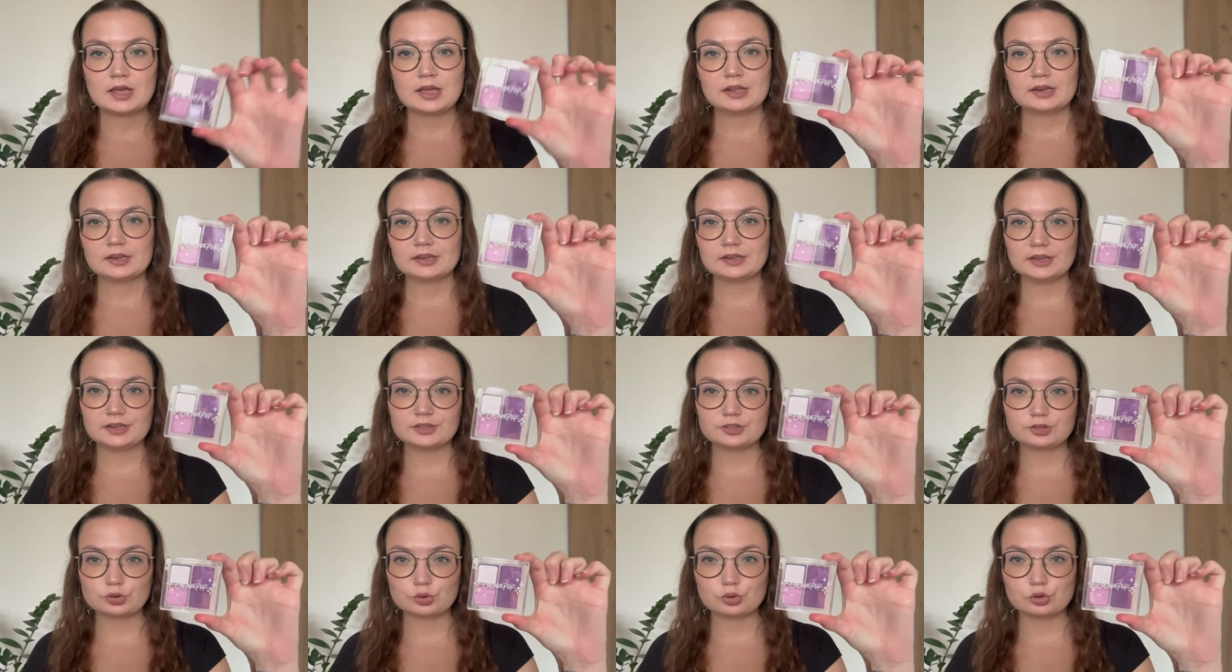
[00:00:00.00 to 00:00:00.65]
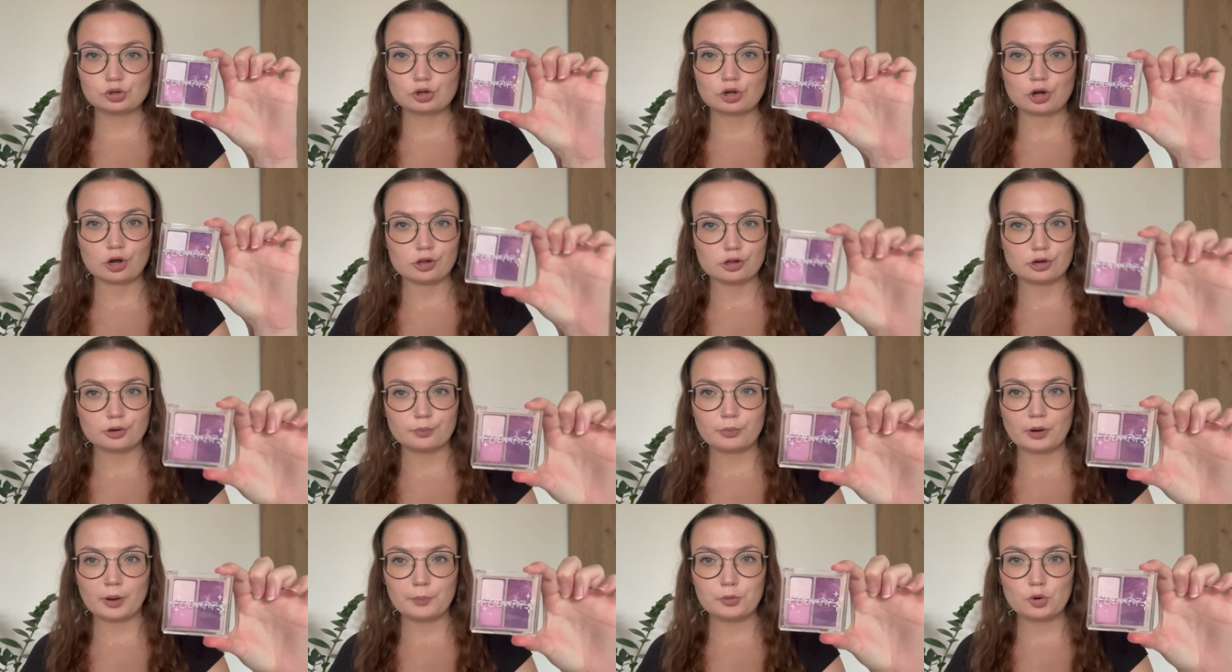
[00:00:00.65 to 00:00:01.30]
little
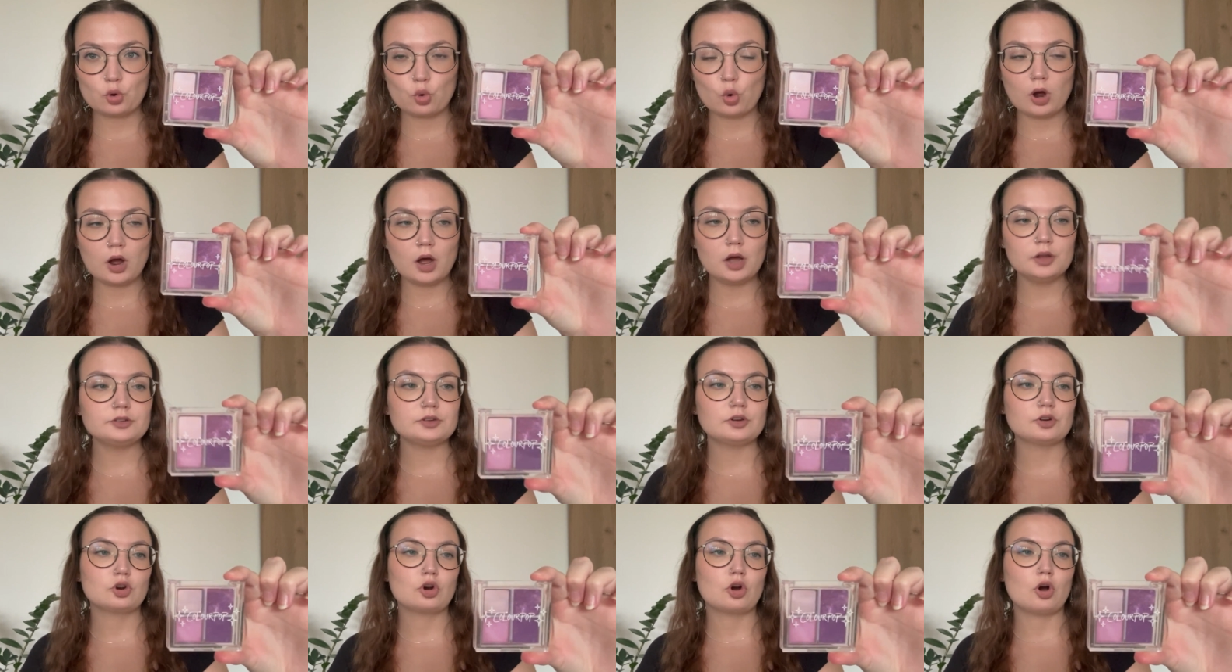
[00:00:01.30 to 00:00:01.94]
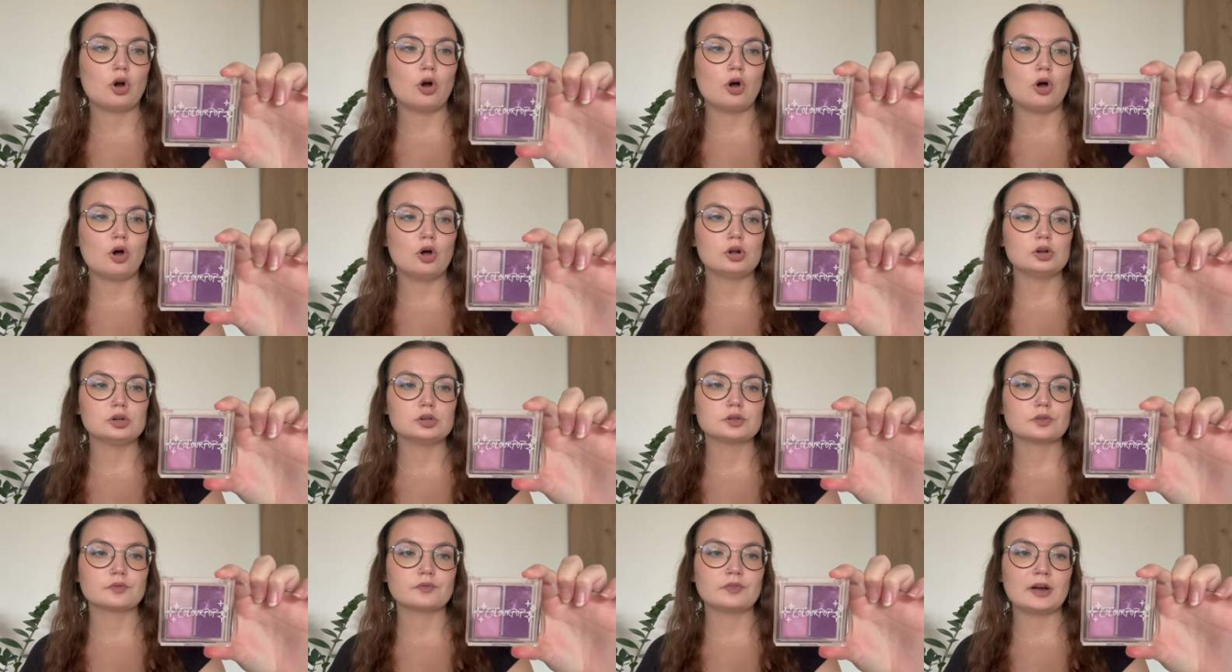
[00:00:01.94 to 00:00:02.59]
Colourpop quad
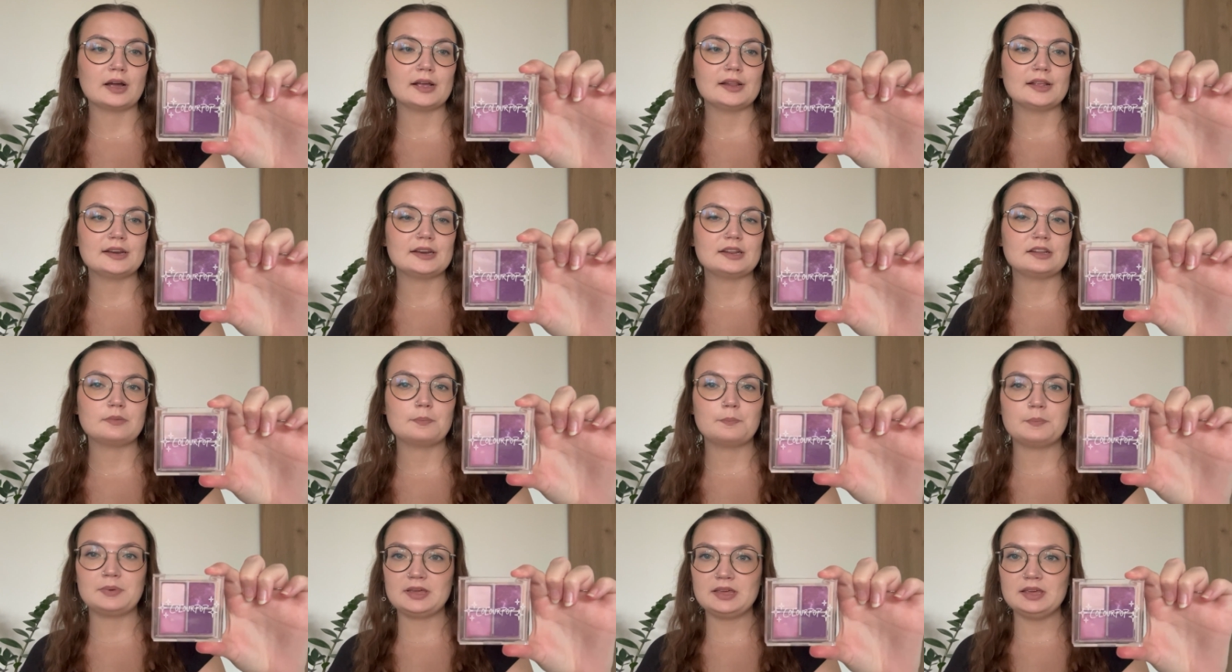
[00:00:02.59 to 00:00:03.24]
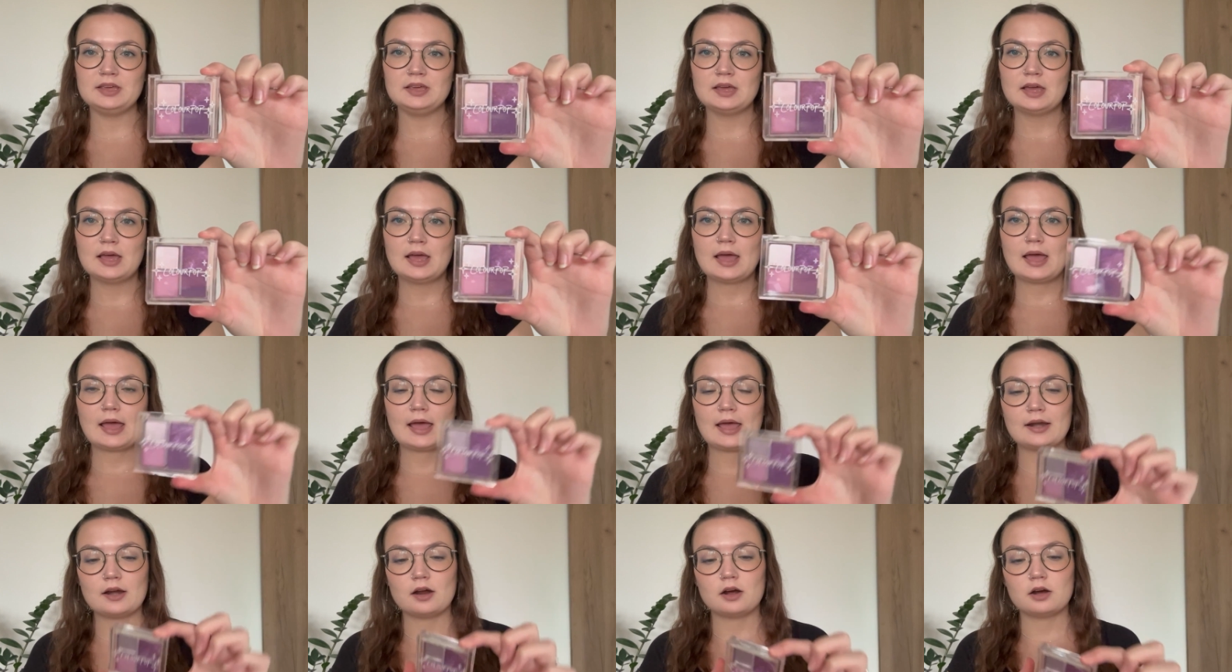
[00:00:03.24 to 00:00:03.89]
called Violet It Be,
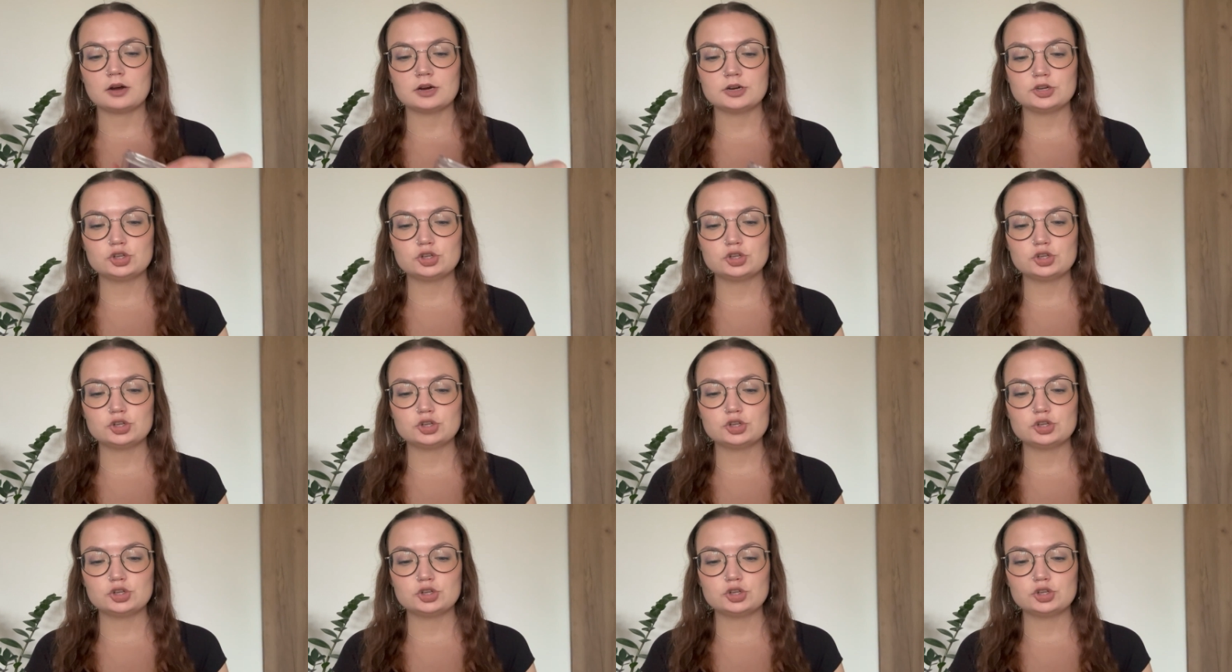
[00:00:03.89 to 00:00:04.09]
and I